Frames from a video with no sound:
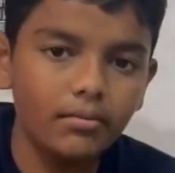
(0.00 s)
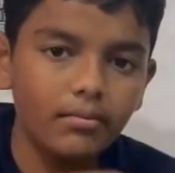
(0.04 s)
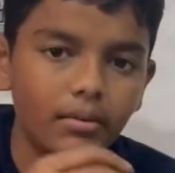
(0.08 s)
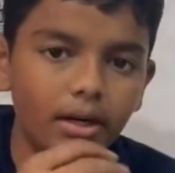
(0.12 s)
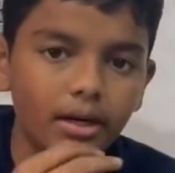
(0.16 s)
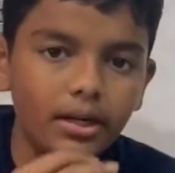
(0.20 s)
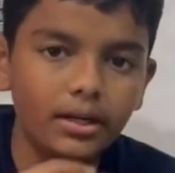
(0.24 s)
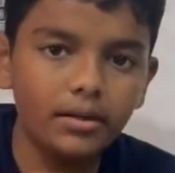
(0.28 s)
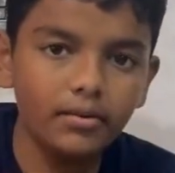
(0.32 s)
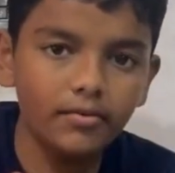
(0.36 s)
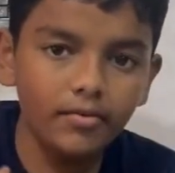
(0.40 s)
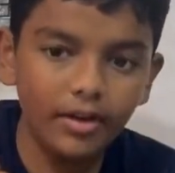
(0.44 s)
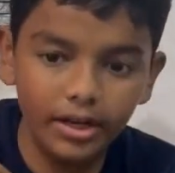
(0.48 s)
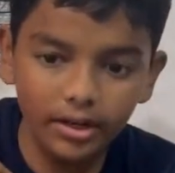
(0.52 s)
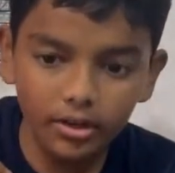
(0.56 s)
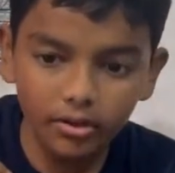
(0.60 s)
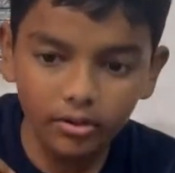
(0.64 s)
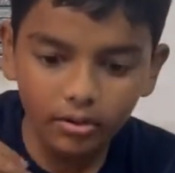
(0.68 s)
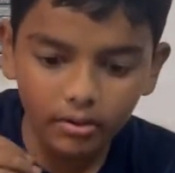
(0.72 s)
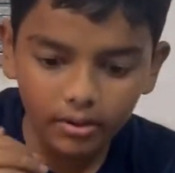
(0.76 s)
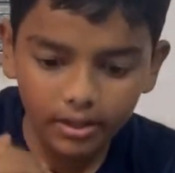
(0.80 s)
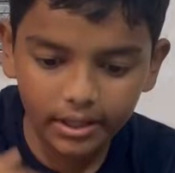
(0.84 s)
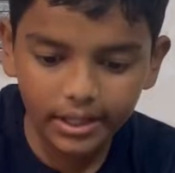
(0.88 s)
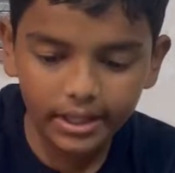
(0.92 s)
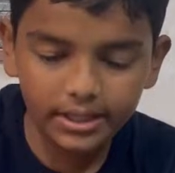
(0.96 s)
But when
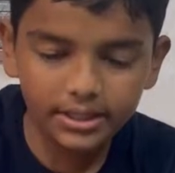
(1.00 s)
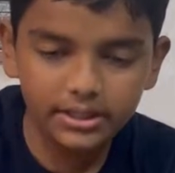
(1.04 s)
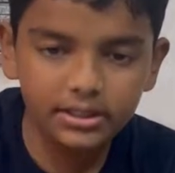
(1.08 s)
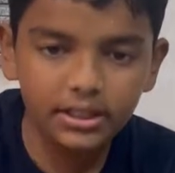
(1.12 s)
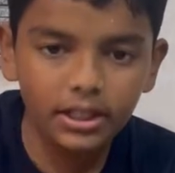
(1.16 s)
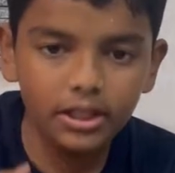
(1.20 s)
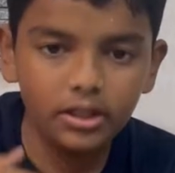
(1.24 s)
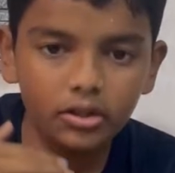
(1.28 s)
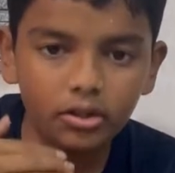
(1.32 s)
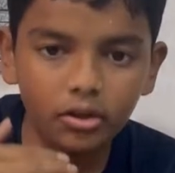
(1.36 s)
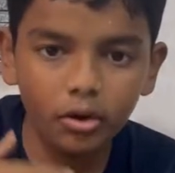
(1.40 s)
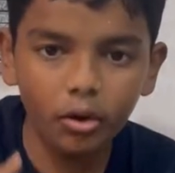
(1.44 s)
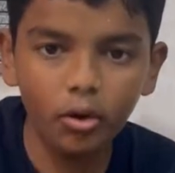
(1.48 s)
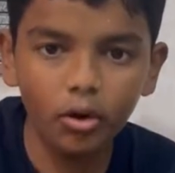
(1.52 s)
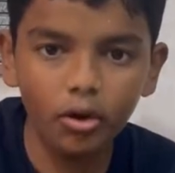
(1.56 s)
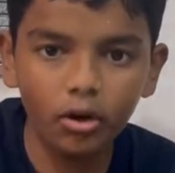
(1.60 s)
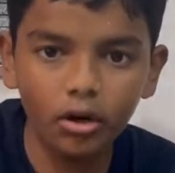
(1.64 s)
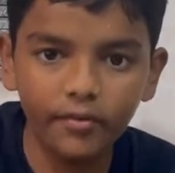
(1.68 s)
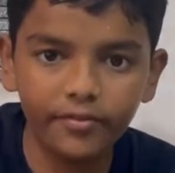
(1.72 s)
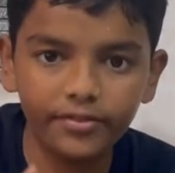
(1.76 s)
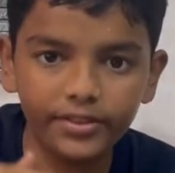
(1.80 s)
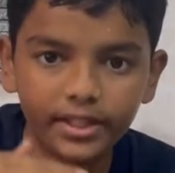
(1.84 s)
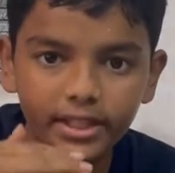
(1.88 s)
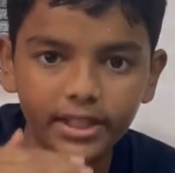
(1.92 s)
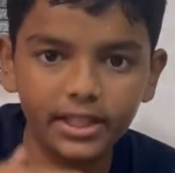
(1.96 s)
you reach the door
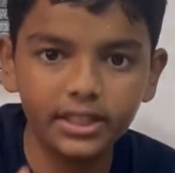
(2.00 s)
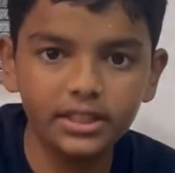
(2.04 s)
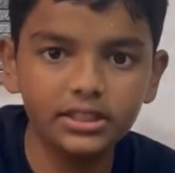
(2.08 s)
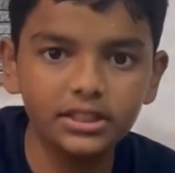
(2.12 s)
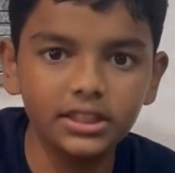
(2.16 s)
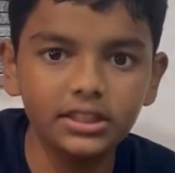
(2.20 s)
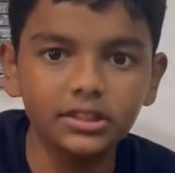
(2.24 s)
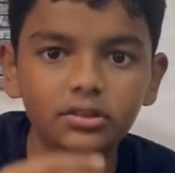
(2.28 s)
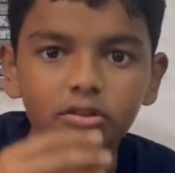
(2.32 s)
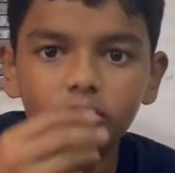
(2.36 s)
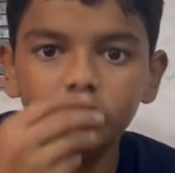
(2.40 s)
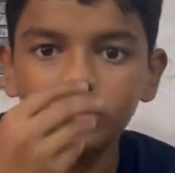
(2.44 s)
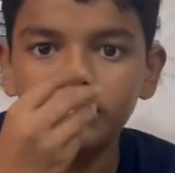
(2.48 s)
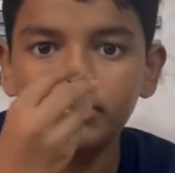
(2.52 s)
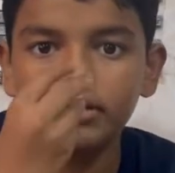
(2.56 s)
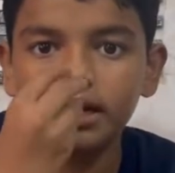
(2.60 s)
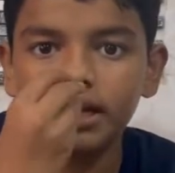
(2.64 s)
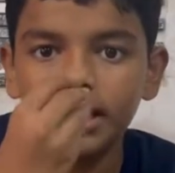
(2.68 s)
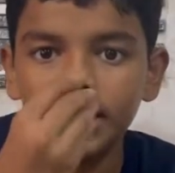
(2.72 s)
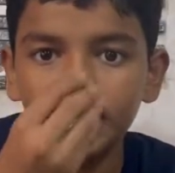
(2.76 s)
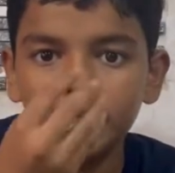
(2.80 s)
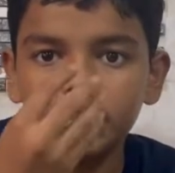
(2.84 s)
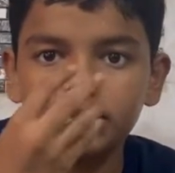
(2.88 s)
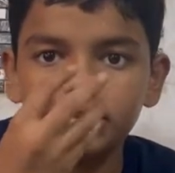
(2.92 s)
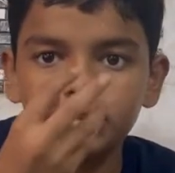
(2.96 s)
of the kitchen, you may
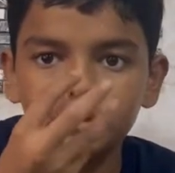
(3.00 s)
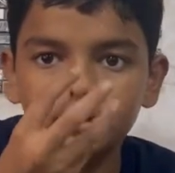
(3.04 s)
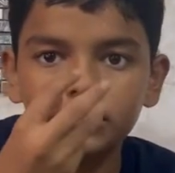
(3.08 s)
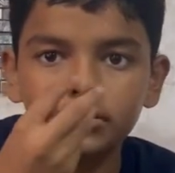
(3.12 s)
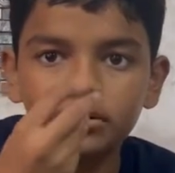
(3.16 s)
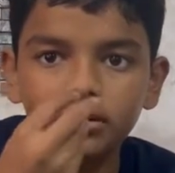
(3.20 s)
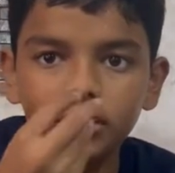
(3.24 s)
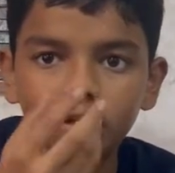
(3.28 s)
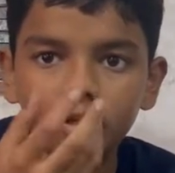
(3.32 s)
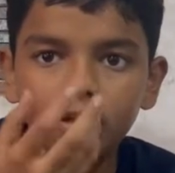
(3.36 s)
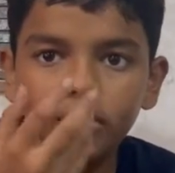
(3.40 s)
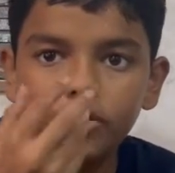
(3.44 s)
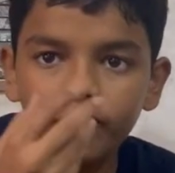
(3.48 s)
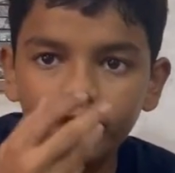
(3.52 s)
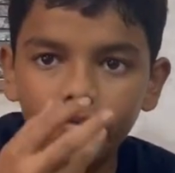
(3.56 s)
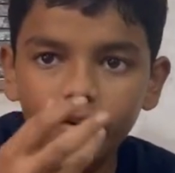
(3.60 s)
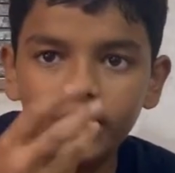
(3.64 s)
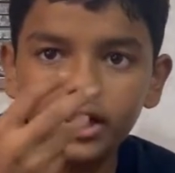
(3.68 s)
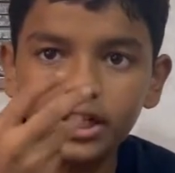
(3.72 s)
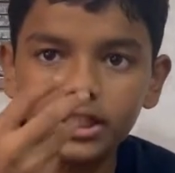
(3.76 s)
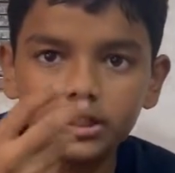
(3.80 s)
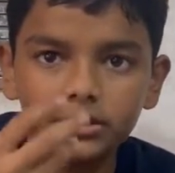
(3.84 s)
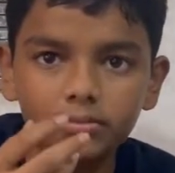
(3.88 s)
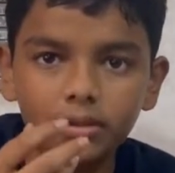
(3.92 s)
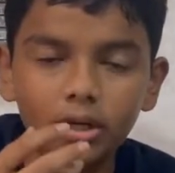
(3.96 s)
like feel
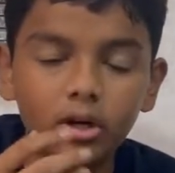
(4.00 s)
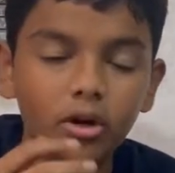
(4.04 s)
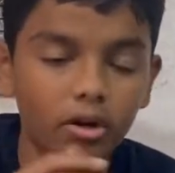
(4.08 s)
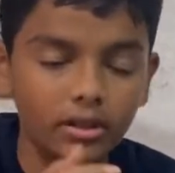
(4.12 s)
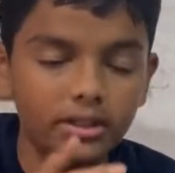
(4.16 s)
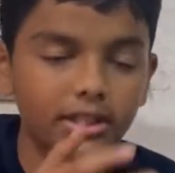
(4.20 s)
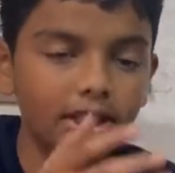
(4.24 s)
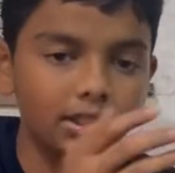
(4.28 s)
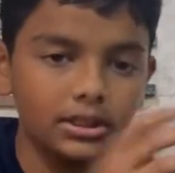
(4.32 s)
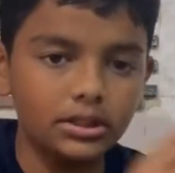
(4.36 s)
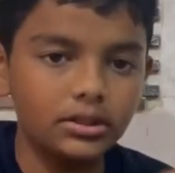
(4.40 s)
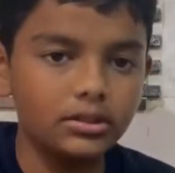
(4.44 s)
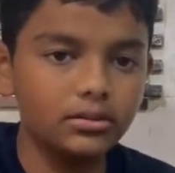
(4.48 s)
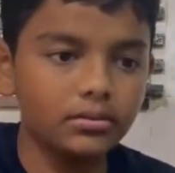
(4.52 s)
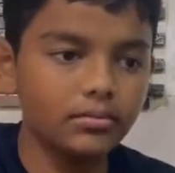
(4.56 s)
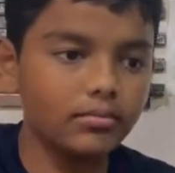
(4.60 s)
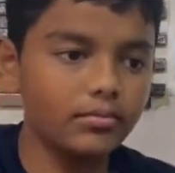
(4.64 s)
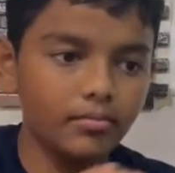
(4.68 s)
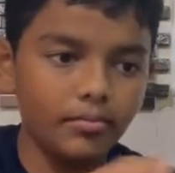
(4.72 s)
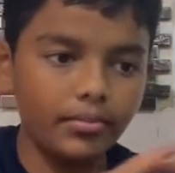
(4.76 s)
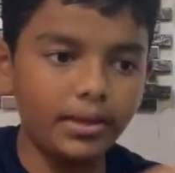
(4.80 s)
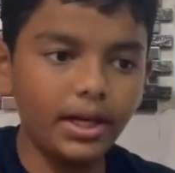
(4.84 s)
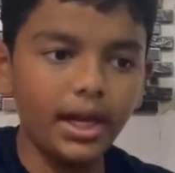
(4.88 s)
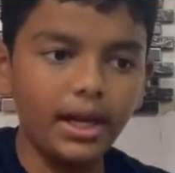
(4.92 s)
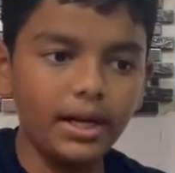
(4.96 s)
the smell, or just
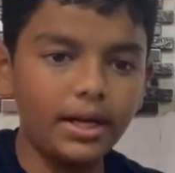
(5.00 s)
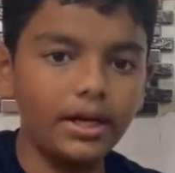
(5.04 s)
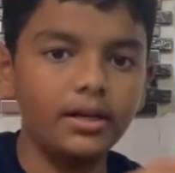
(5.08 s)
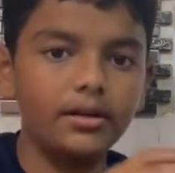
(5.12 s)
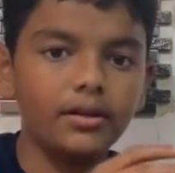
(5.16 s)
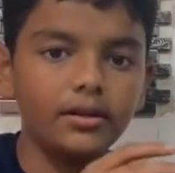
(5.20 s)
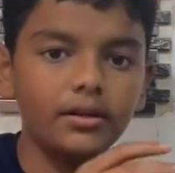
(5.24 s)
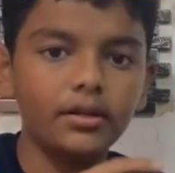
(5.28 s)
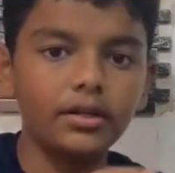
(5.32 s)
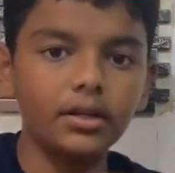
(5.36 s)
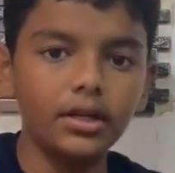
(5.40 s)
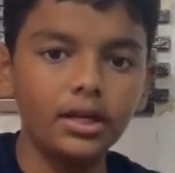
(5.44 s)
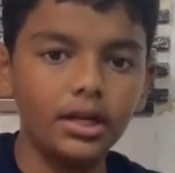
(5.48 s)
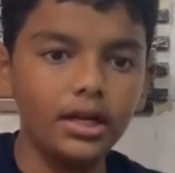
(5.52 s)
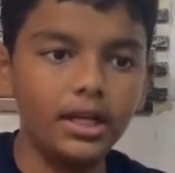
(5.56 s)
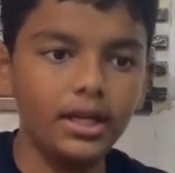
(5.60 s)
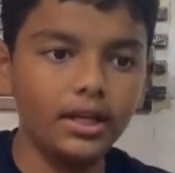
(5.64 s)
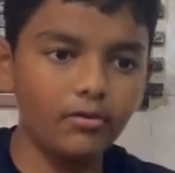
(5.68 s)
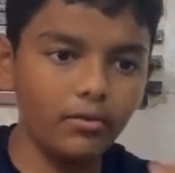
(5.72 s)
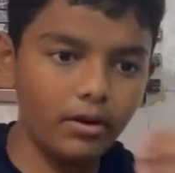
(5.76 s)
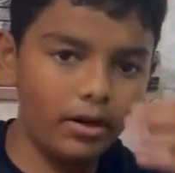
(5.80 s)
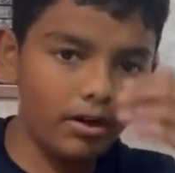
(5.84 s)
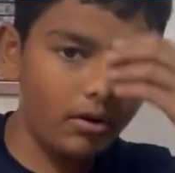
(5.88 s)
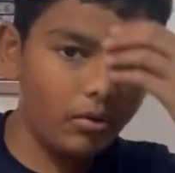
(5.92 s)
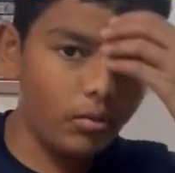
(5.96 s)
behind it, like
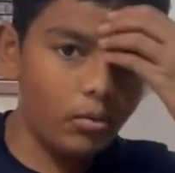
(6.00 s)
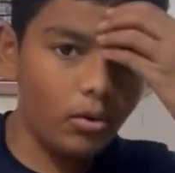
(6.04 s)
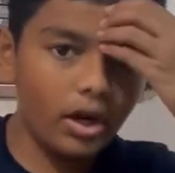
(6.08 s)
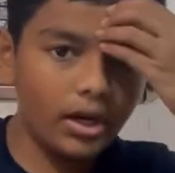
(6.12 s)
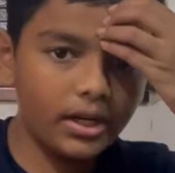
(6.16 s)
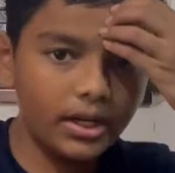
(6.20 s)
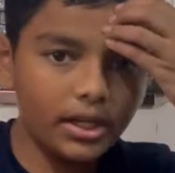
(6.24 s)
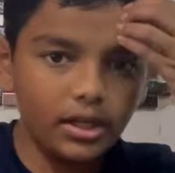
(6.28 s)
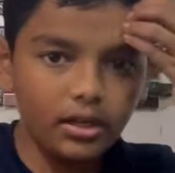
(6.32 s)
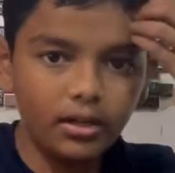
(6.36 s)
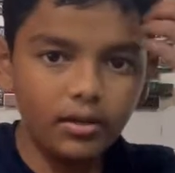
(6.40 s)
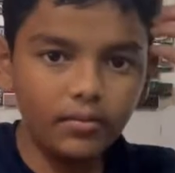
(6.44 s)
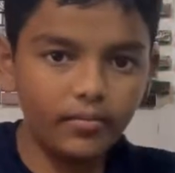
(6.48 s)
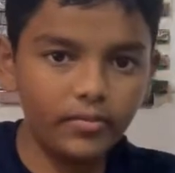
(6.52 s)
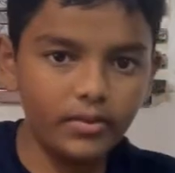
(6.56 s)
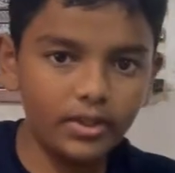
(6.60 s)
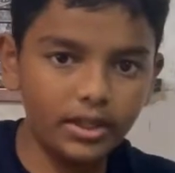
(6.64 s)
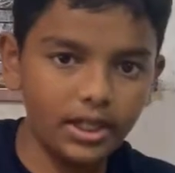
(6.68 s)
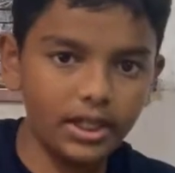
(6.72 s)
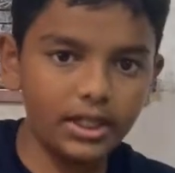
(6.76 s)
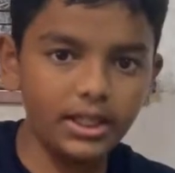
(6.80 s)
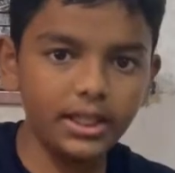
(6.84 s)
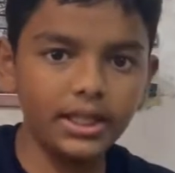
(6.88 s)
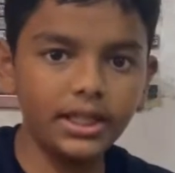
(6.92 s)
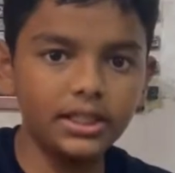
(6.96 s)
while you're walking
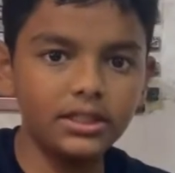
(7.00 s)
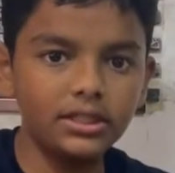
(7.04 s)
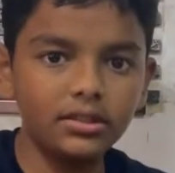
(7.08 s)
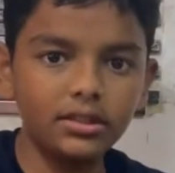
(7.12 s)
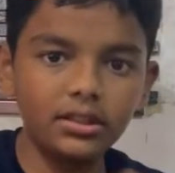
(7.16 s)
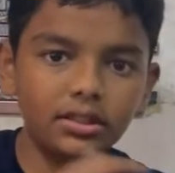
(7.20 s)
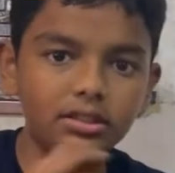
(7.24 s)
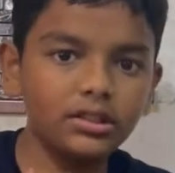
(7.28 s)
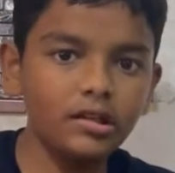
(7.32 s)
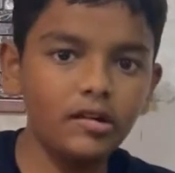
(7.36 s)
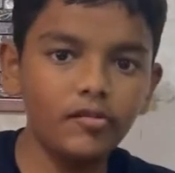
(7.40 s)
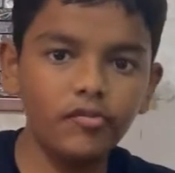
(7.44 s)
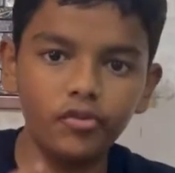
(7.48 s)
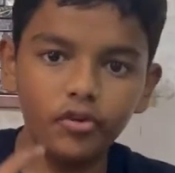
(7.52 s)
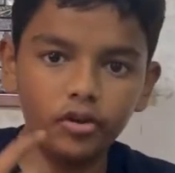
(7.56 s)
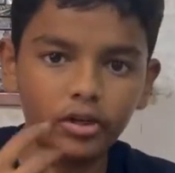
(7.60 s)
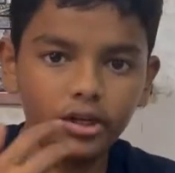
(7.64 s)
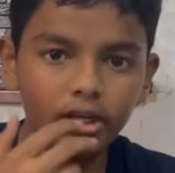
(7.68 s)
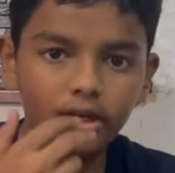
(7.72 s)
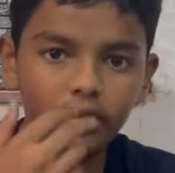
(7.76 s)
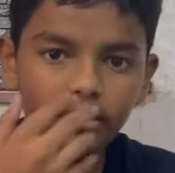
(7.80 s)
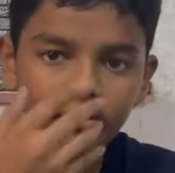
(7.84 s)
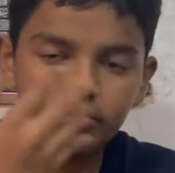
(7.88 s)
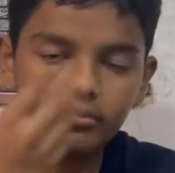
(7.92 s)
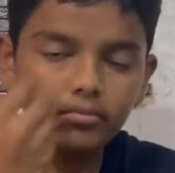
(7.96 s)
near the kitchen itself, you can